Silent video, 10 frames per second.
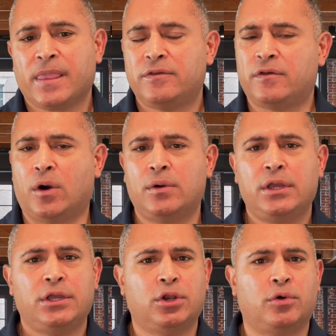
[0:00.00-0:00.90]
So,
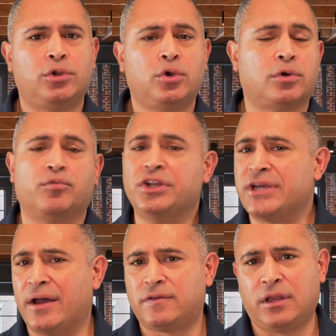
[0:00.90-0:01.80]
you can reach
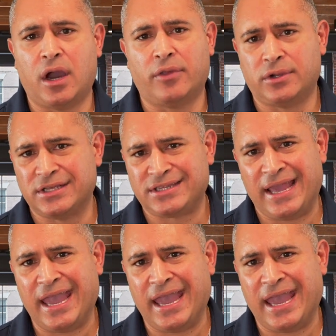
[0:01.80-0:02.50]
out to the other listing